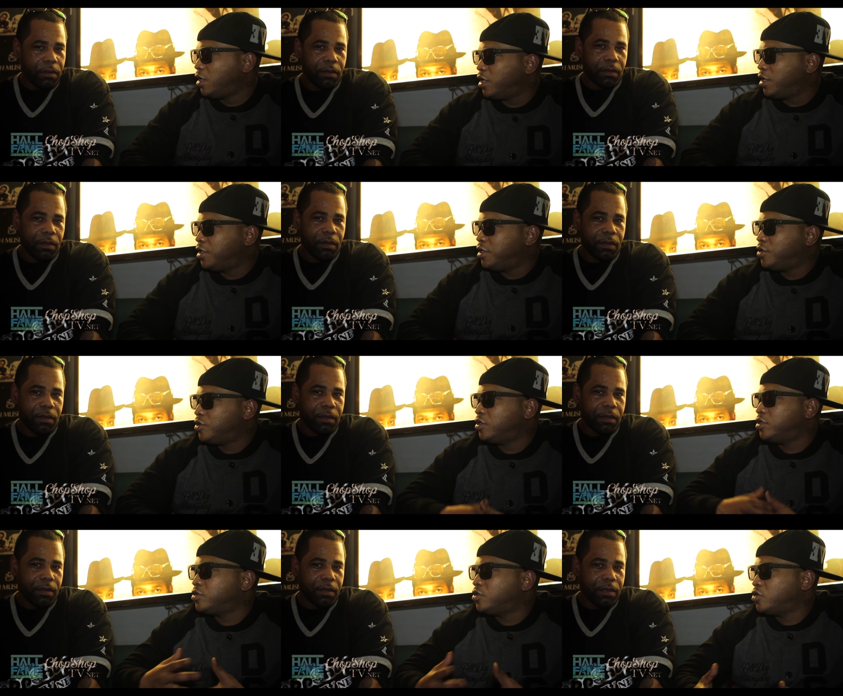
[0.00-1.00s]
Speaker 1: and
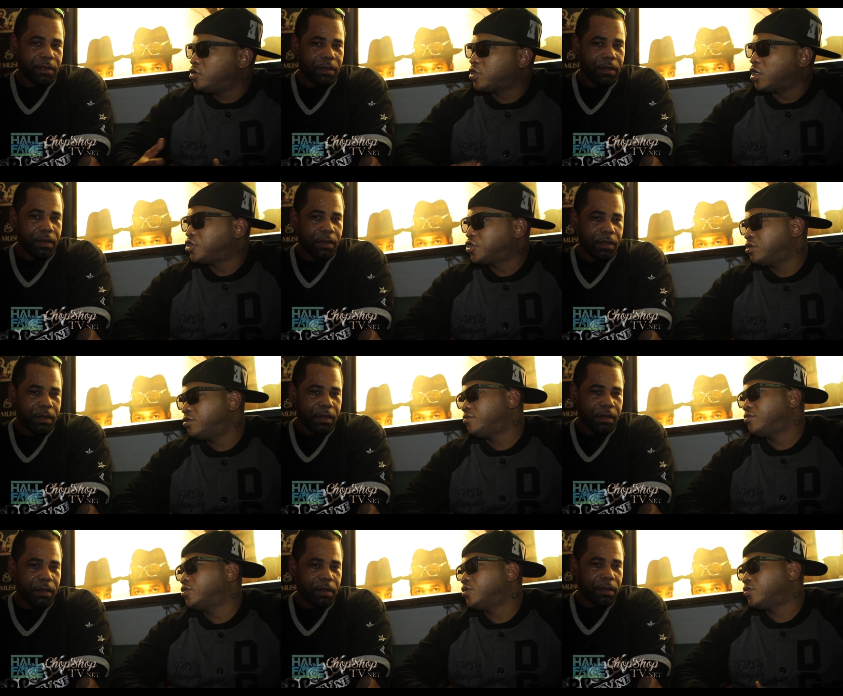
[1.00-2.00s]
and, and touching you
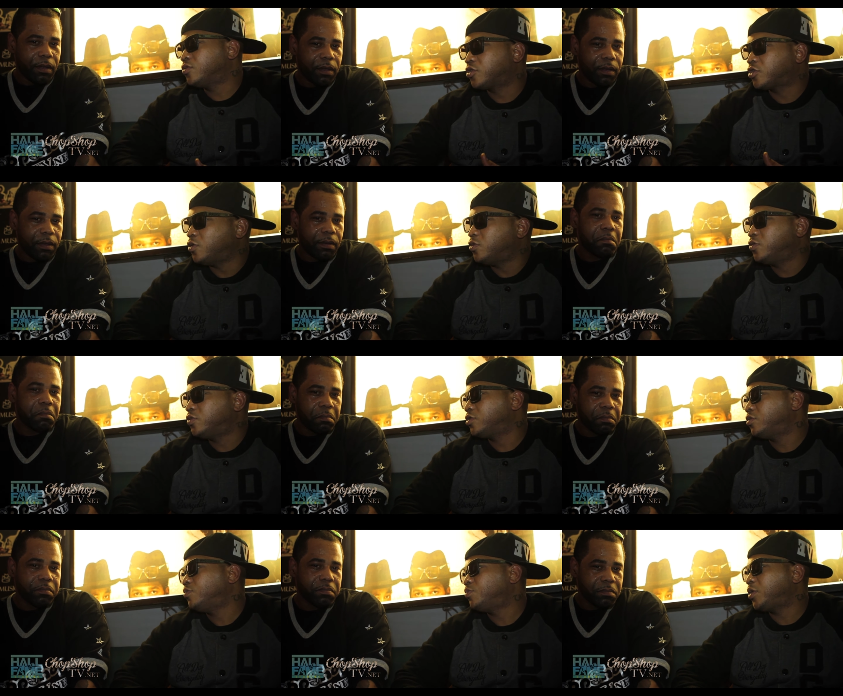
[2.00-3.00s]
know souls
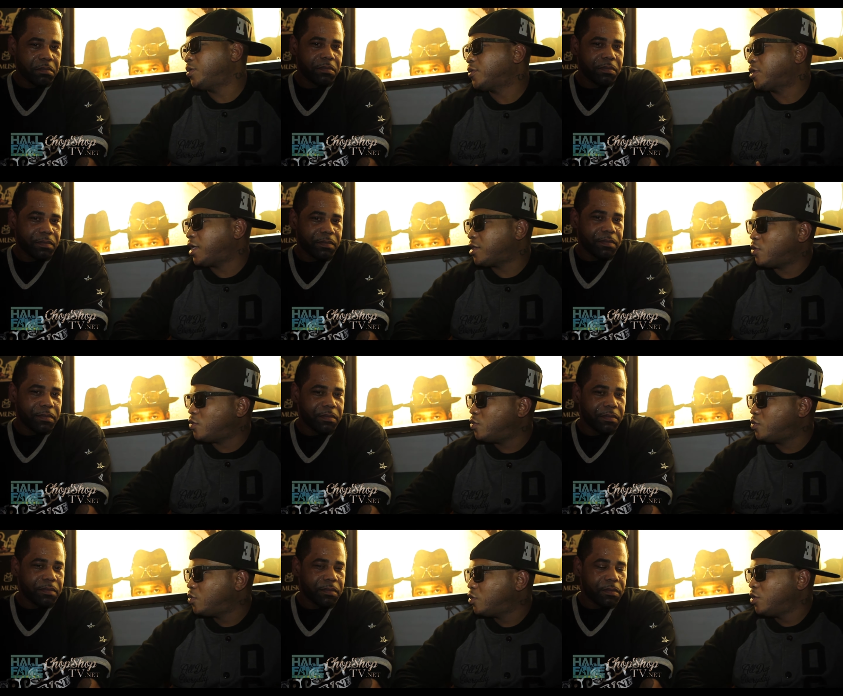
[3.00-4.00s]
and people that don't
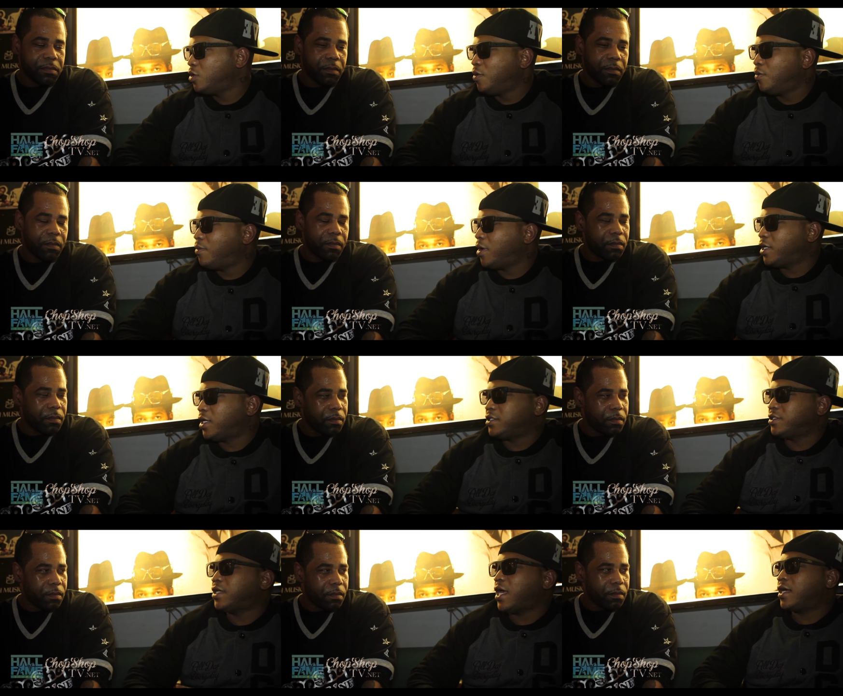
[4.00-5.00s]
might not
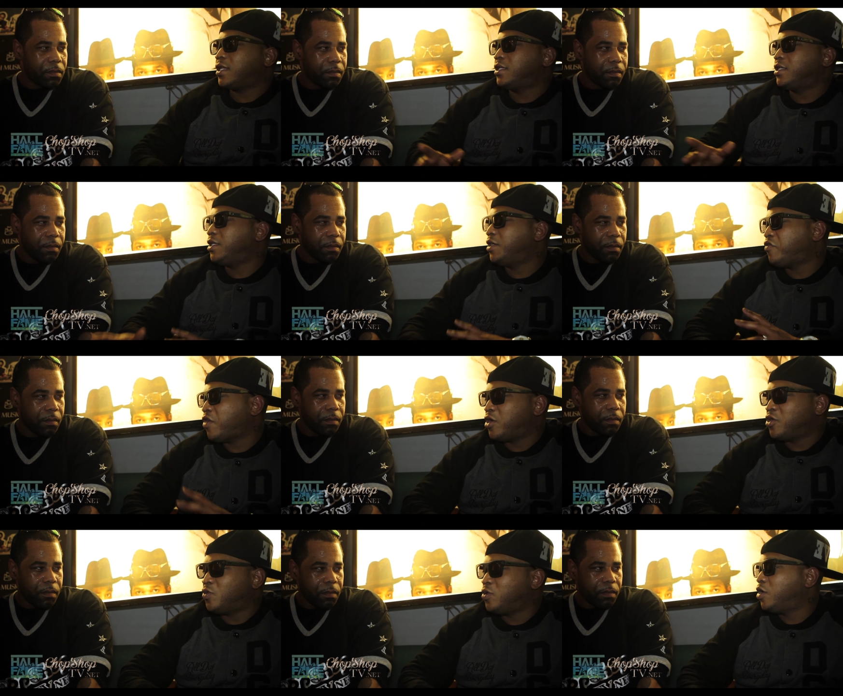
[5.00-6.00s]
exactly live how
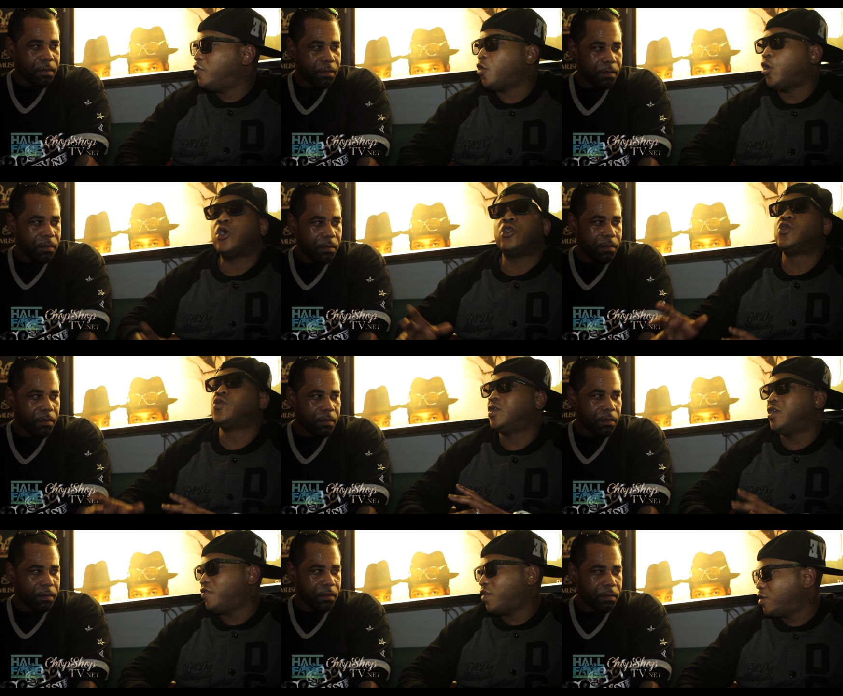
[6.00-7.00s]
you live or do
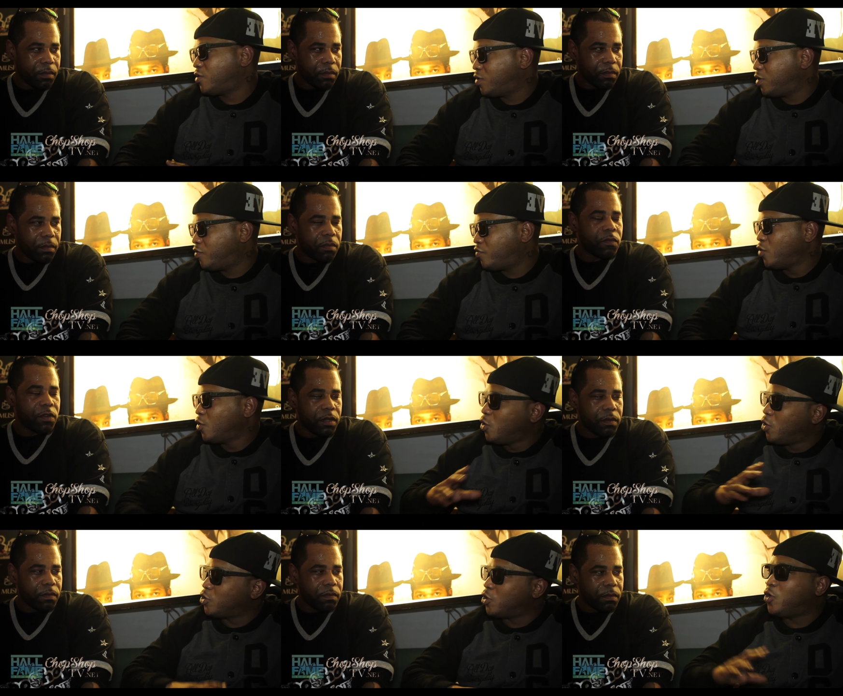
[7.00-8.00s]
live how you live right.
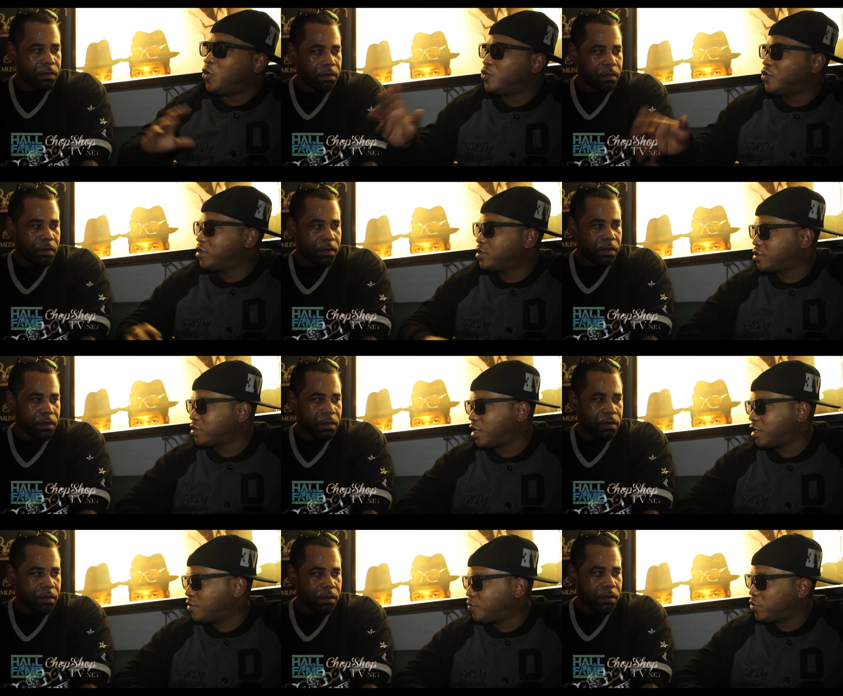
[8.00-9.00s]
on a whole nother side of
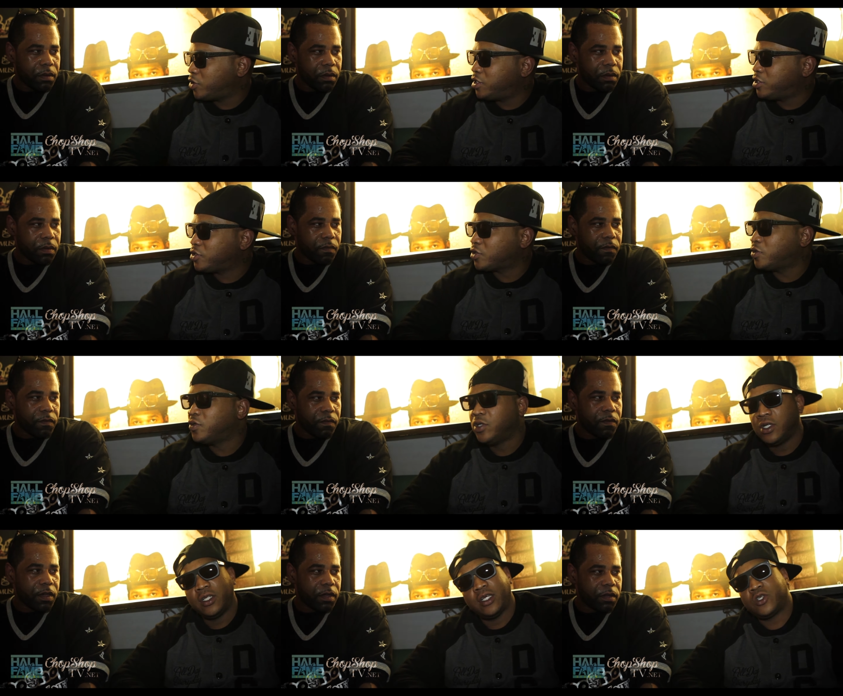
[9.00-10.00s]
the planet. So
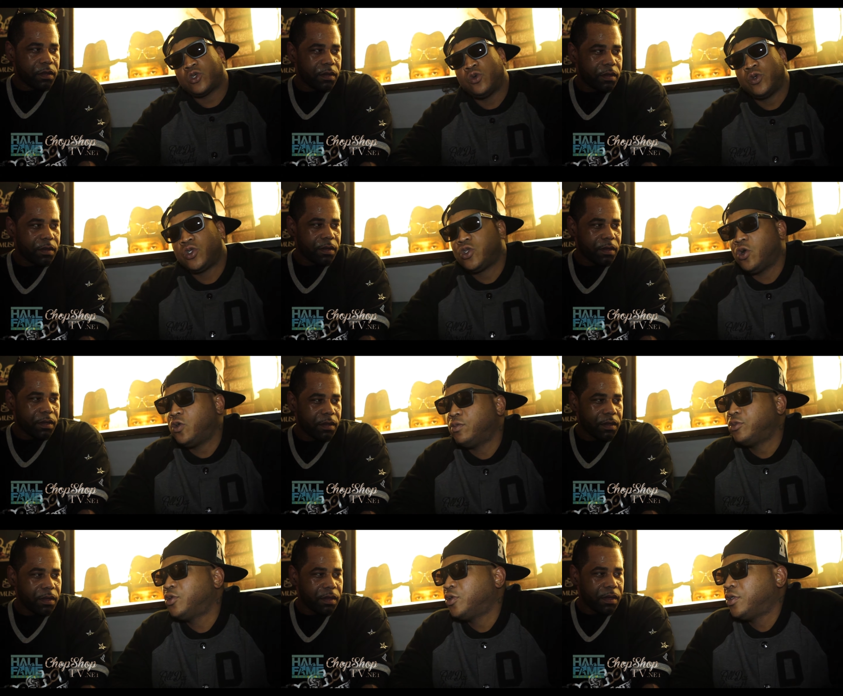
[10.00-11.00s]
right. that's always dope.
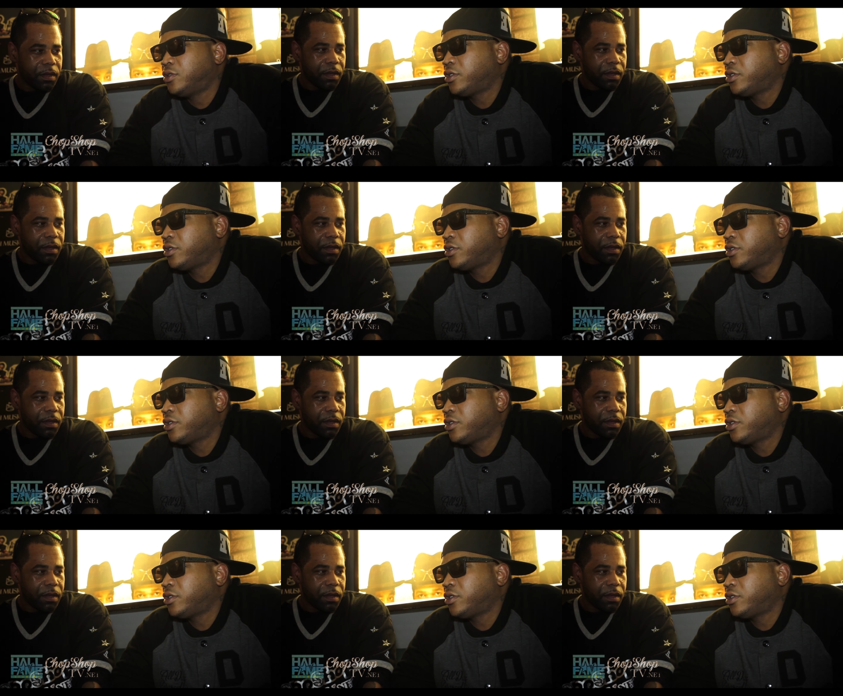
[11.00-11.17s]
You know what I'm